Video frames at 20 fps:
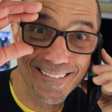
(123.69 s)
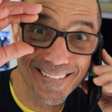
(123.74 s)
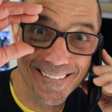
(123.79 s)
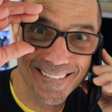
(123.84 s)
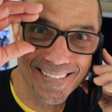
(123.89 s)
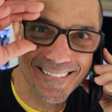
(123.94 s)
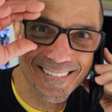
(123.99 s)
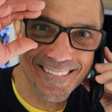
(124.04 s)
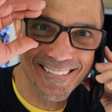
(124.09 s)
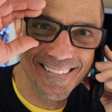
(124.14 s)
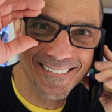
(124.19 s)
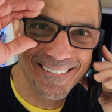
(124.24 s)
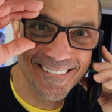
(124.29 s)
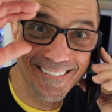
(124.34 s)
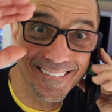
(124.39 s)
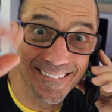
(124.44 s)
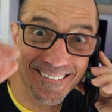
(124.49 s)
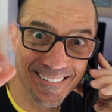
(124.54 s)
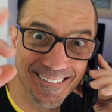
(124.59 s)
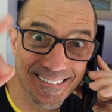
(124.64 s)

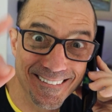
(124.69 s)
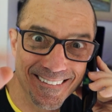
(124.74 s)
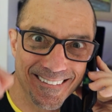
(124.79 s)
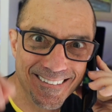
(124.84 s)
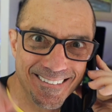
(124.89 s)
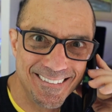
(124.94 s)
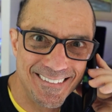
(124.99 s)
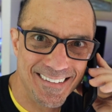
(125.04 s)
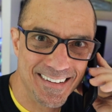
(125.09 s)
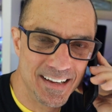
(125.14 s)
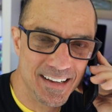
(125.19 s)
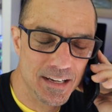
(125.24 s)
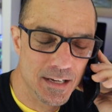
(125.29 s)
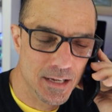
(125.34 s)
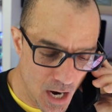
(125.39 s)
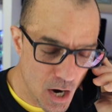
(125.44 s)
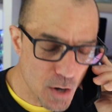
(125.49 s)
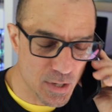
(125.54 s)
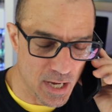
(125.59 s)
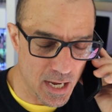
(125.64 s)
I'll be here.
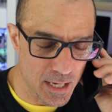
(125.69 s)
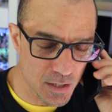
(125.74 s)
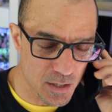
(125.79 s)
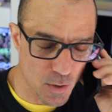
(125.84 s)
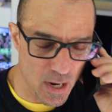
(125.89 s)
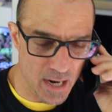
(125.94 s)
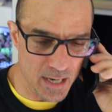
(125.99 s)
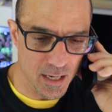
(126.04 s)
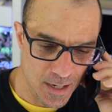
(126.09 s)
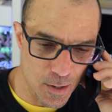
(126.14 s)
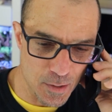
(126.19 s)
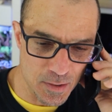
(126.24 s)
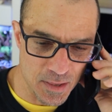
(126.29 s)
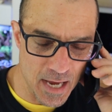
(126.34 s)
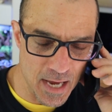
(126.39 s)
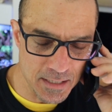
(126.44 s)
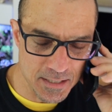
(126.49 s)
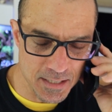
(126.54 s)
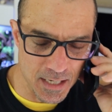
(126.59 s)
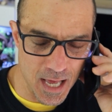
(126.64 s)
Okay, great. All right,
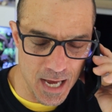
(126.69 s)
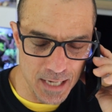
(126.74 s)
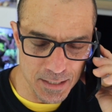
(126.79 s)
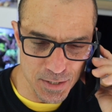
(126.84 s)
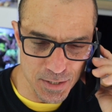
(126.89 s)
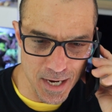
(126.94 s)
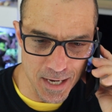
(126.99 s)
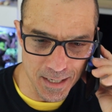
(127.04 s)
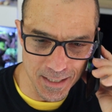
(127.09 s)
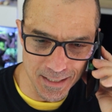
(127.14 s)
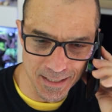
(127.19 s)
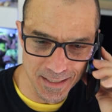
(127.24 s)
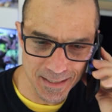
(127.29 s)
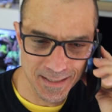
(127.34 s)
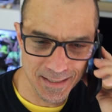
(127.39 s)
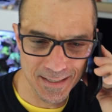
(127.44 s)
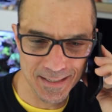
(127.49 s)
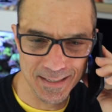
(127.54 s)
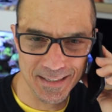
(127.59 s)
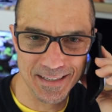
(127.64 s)
thanks a lot, Johnny.
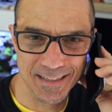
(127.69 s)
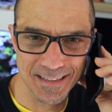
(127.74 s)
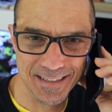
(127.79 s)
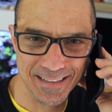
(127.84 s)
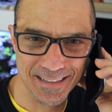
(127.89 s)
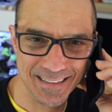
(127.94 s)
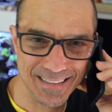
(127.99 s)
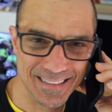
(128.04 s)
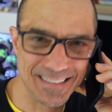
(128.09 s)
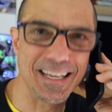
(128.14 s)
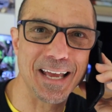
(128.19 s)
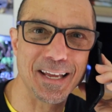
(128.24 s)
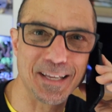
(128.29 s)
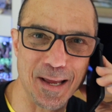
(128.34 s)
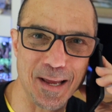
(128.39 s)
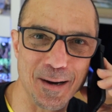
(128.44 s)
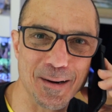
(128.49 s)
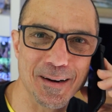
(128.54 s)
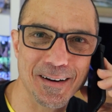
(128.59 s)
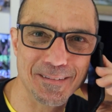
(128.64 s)
Take
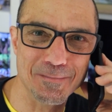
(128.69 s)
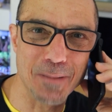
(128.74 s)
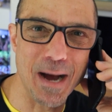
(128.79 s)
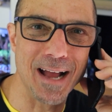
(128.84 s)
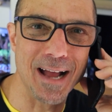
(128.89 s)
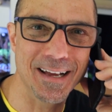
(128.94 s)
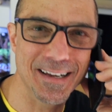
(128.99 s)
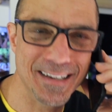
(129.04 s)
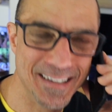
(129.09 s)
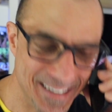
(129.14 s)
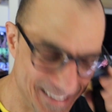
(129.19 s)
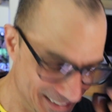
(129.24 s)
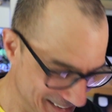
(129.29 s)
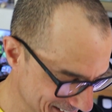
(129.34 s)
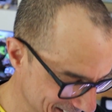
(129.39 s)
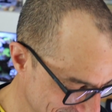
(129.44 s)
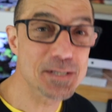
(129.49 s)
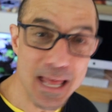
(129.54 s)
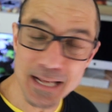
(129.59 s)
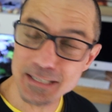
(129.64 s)
care. Bye.
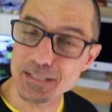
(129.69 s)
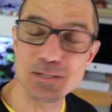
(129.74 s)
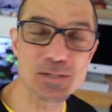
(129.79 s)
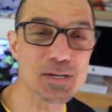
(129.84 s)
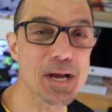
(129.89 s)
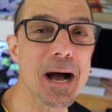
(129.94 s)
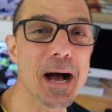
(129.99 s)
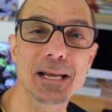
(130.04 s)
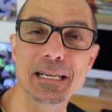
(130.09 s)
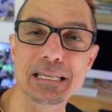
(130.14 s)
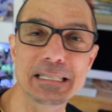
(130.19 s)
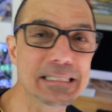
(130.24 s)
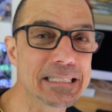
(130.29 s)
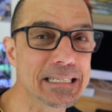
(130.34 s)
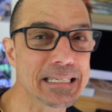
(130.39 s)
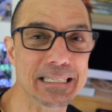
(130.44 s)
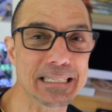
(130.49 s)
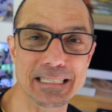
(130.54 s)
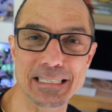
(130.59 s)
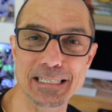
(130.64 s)
That's Johnny
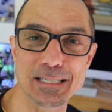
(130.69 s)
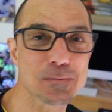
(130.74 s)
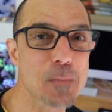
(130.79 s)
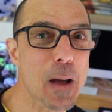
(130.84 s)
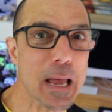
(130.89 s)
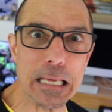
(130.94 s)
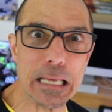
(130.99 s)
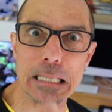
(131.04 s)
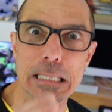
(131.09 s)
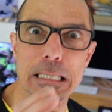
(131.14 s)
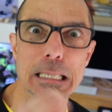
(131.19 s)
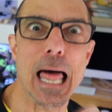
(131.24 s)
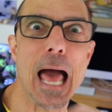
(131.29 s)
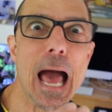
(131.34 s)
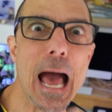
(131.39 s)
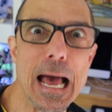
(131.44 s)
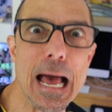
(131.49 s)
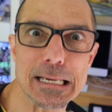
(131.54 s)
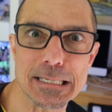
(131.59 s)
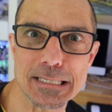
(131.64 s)
D. He's my
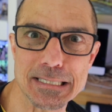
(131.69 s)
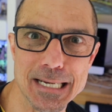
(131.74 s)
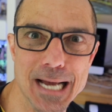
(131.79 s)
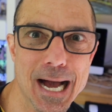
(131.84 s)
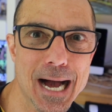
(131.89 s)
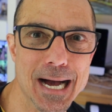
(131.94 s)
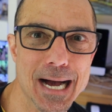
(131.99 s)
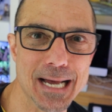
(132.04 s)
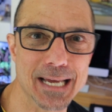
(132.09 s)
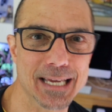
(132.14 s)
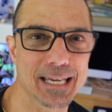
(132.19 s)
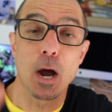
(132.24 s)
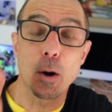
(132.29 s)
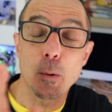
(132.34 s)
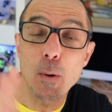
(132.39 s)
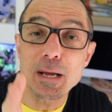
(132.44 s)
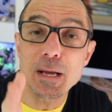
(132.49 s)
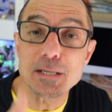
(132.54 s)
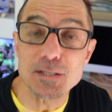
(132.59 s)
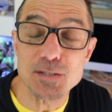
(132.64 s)
glass guy.
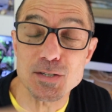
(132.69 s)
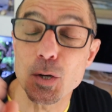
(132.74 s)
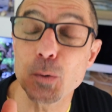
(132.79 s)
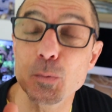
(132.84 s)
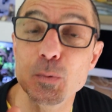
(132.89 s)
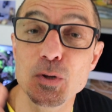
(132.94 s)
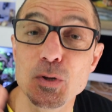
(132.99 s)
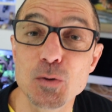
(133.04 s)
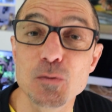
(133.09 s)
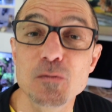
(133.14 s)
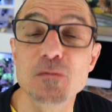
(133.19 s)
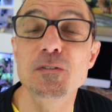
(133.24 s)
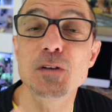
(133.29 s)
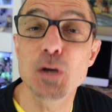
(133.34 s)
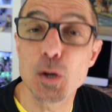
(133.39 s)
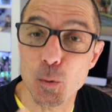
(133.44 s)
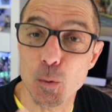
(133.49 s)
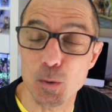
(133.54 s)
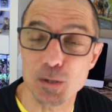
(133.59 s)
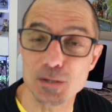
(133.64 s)
All right, so new
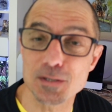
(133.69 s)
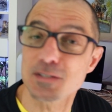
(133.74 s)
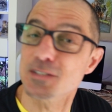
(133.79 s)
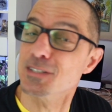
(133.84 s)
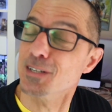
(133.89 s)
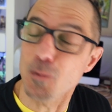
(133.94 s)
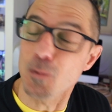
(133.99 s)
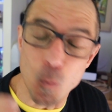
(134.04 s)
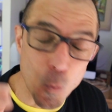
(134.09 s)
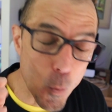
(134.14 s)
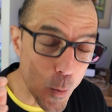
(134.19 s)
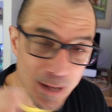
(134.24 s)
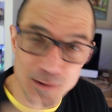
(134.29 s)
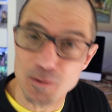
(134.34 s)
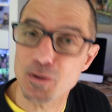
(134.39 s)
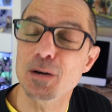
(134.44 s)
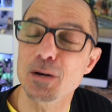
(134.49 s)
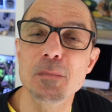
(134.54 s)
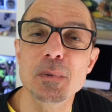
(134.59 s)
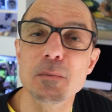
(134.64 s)
viewers,
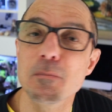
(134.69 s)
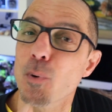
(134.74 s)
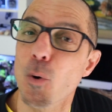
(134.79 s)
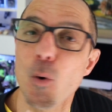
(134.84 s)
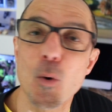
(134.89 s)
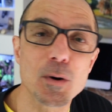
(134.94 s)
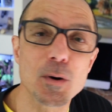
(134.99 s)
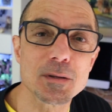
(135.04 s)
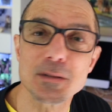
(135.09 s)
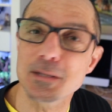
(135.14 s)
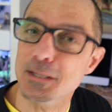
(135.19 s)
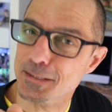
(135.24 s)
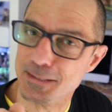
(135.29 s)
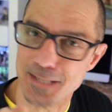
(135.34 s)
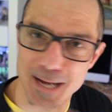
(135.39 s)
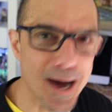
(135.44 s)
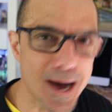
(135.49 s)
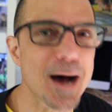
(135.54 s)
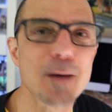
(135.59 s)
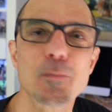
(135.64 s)
welcome aboard the
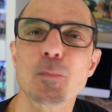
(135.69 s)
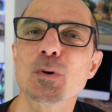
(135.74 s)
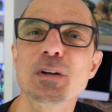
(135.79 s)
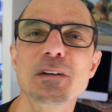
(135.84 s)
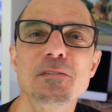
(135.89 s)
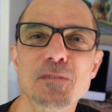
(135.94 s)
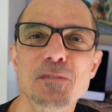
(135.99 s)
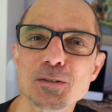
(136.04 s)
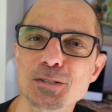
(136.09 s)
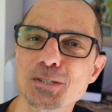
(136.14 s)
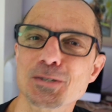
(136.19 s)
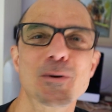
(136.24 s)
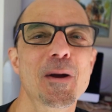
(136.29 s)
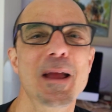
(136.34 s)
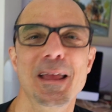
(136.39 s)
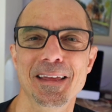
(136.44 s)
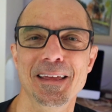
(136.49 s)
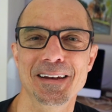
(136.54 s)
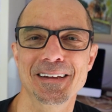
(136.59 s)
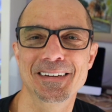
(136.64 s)
Tom Reefer
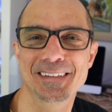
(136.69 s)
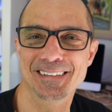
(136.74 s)
train.